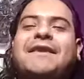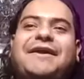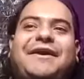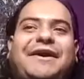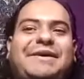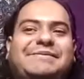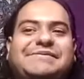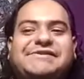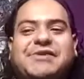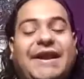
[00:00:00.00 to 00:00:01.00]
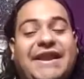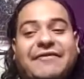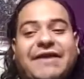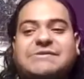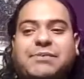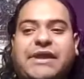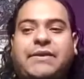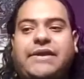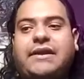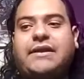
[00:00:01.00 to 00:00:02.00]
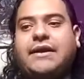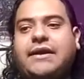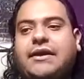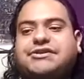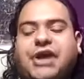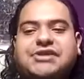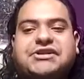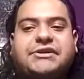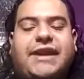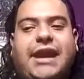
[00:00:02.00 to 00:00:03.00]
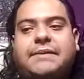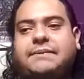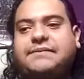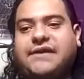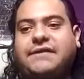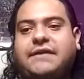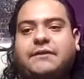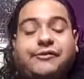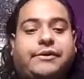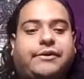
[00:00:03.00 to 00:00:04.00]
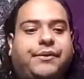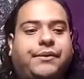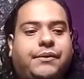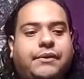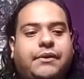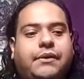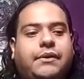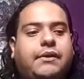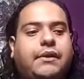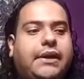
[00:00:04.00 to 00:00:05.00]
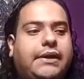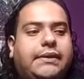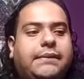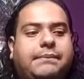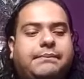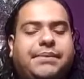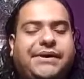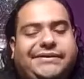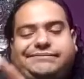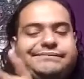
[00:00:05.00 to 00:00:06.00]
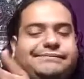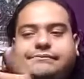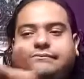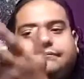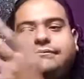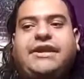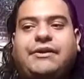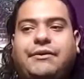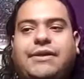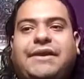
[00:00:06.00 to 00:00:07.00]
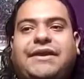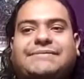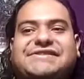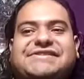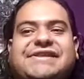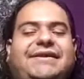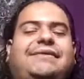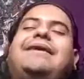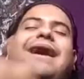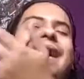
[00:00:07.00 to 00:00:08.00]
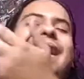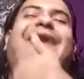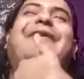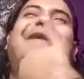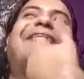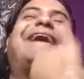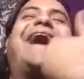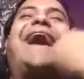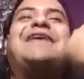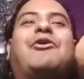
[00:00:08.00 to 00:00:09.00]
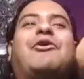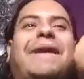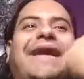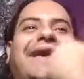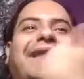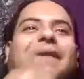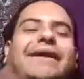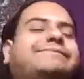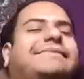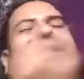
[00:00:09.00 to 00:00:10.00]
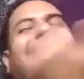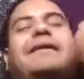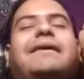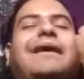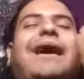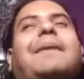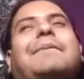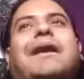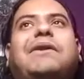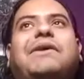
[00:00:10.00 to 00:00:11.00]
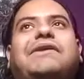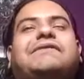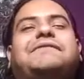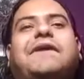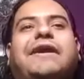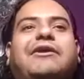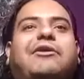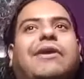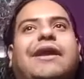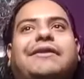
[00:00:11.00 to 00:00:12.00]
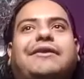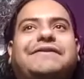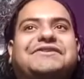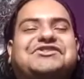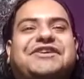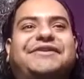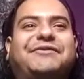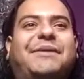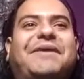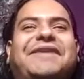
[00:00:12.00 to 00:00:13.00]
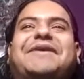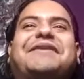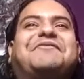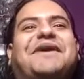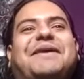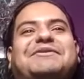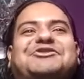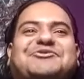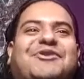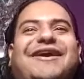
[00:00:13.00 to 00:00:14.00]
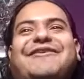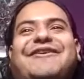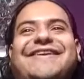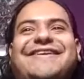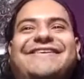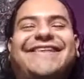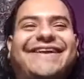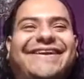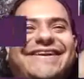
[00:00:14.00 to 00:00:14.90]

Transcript: So I never got to play with it. Josh and Gabe said that it was really cool. But you know what I mean? I'm just like, I know in my head, I'm like, I'm not gonna waste a fucking grand on this shit, so I'm not even gonna fucking try it right now. Like,